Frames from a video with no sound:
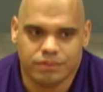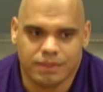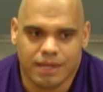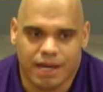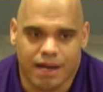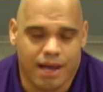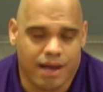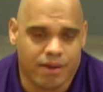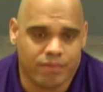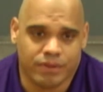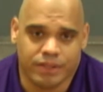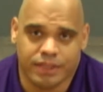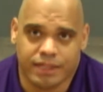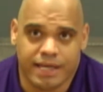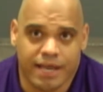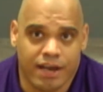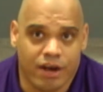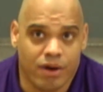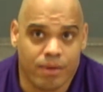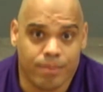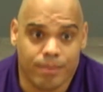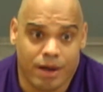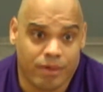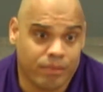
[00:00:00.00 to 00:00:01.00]
I really
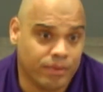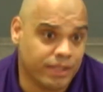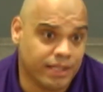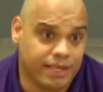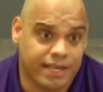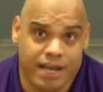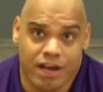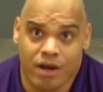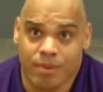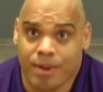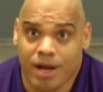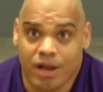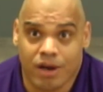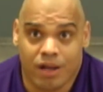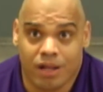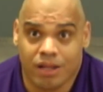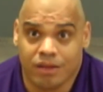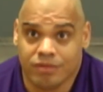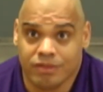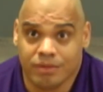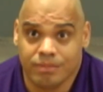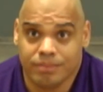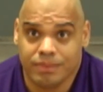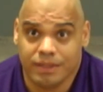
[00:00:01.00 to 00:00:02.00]
care about all
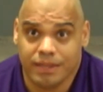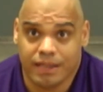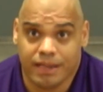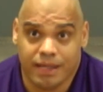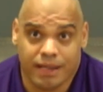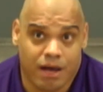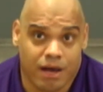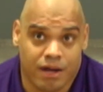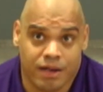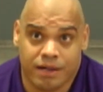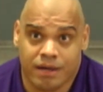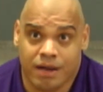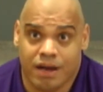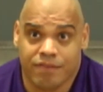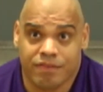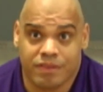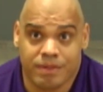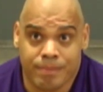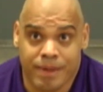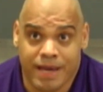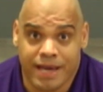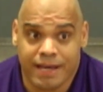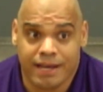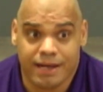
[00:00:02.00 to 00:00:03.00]
of them on and off
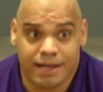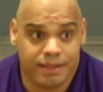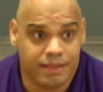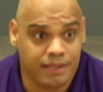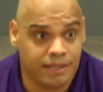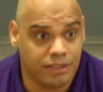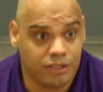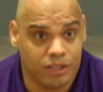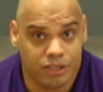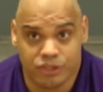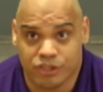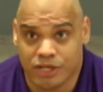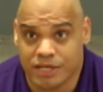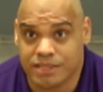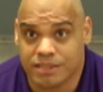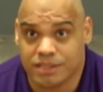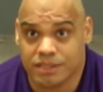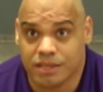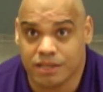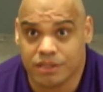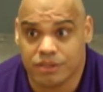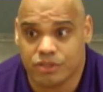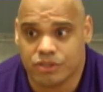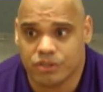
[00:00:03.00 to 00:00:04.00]
the mat. I think, and
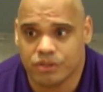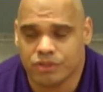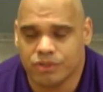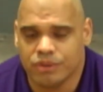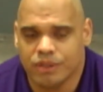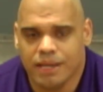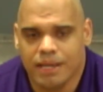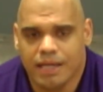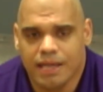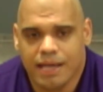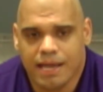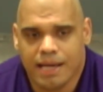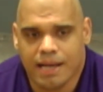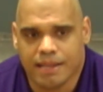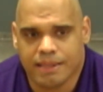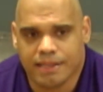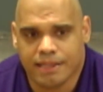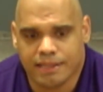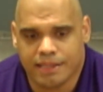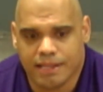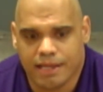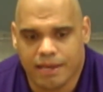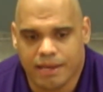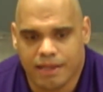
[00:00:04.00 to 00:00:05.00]
Jason does too. And I
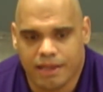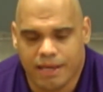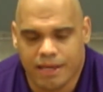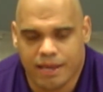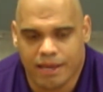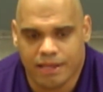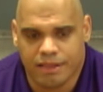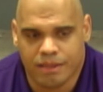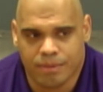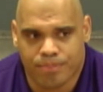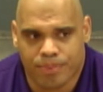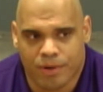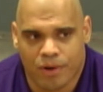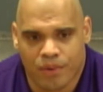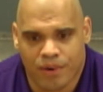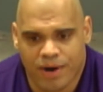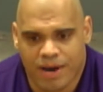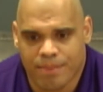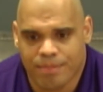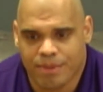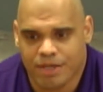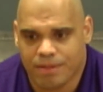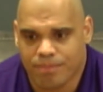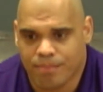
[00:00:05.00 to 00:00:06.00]
think in the
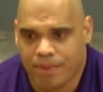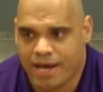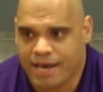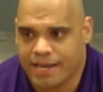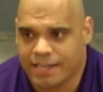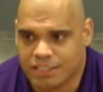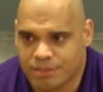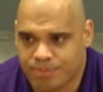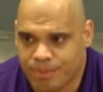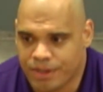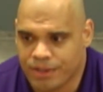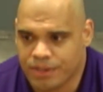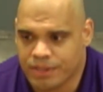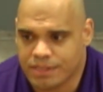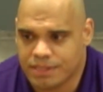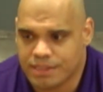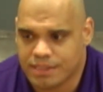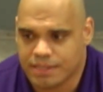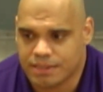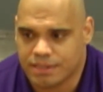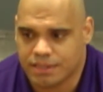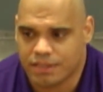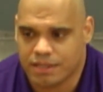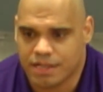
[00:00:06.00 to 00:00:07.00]
program and in my experience
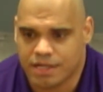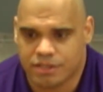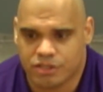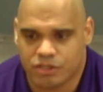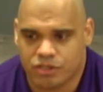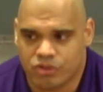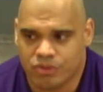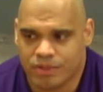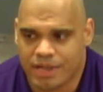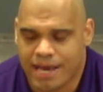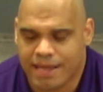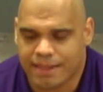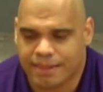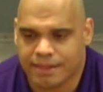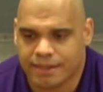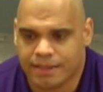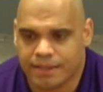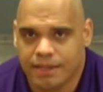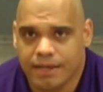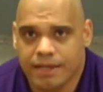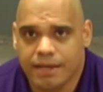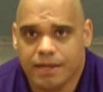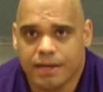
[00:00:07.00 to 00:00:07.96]
as a student athlete,